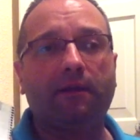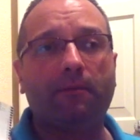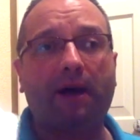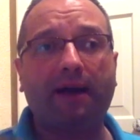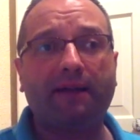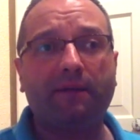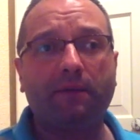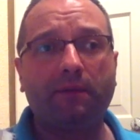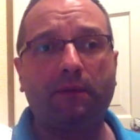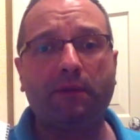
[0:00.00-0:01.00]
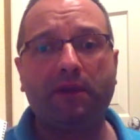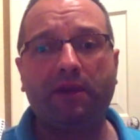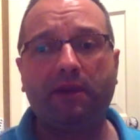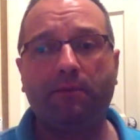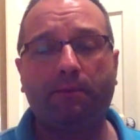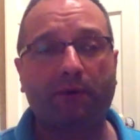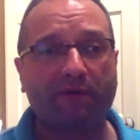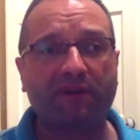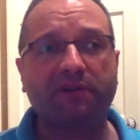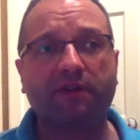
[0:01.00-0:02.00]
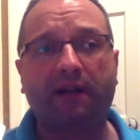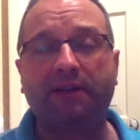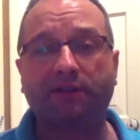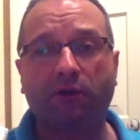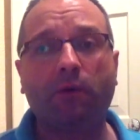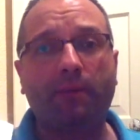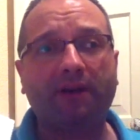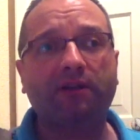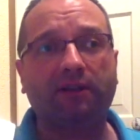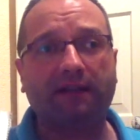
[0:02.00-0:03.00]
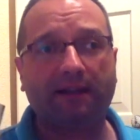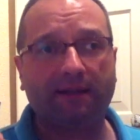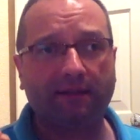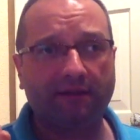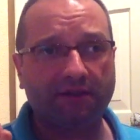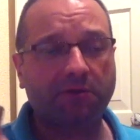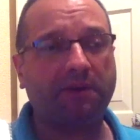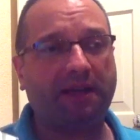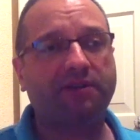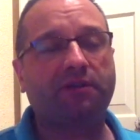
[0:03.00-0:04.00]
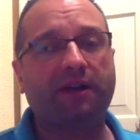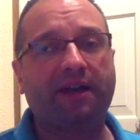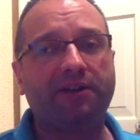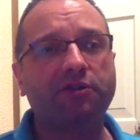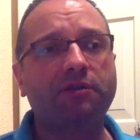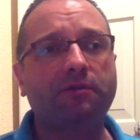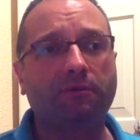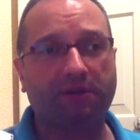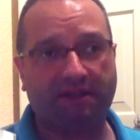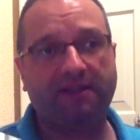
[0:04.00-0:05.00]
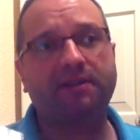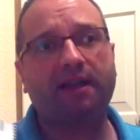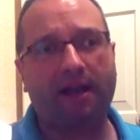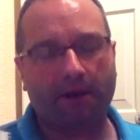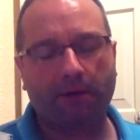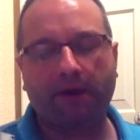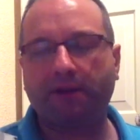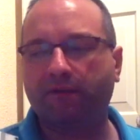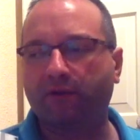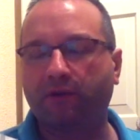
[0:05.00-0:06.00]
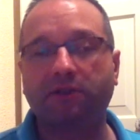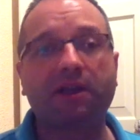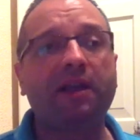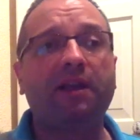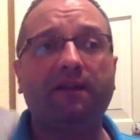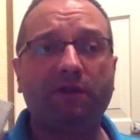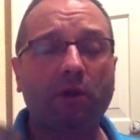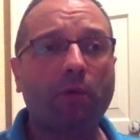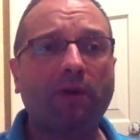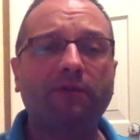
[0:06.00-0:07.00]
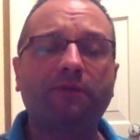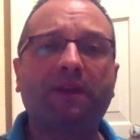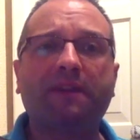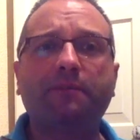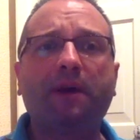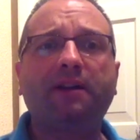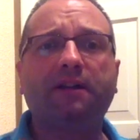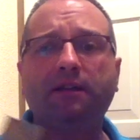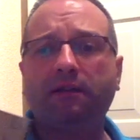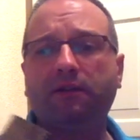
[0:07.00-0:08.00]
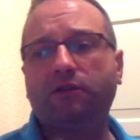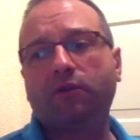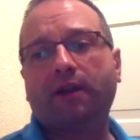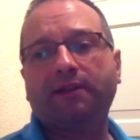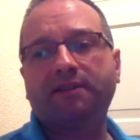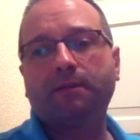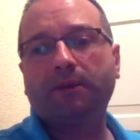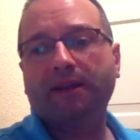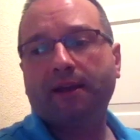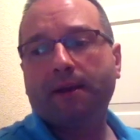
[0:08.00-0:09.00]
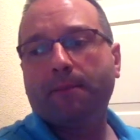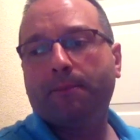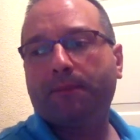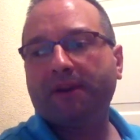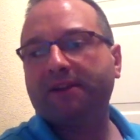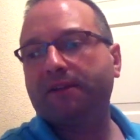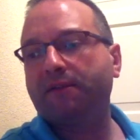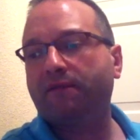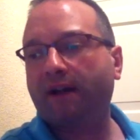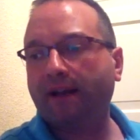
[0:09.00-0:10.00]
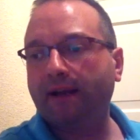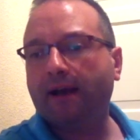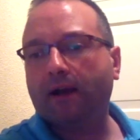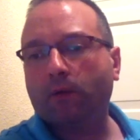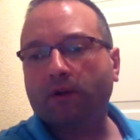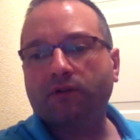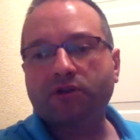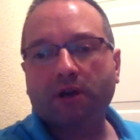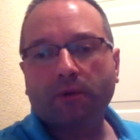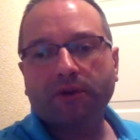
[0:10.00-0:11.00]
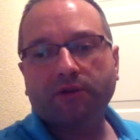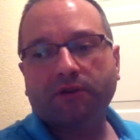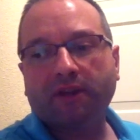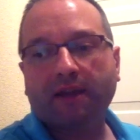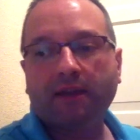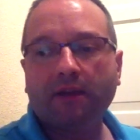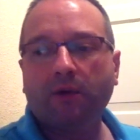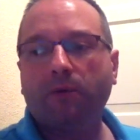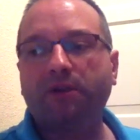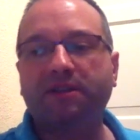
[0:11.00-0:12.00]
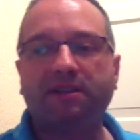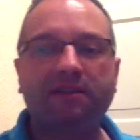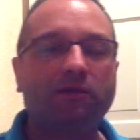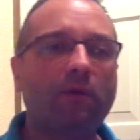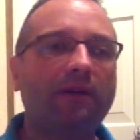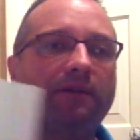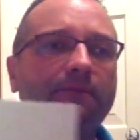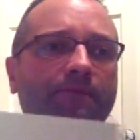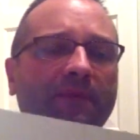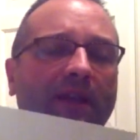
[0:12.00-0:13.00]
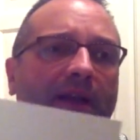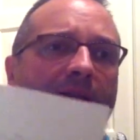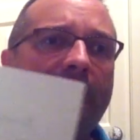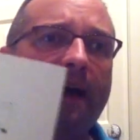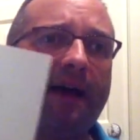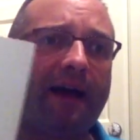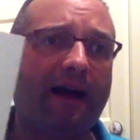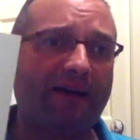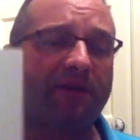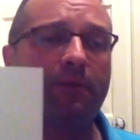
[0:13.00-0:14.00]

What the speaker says: buying the professional Stewart McDonald string action gauge, which is accurate, of course. If you don't want to spend that money, you can simply print the file I want to share with you today, which is this one. After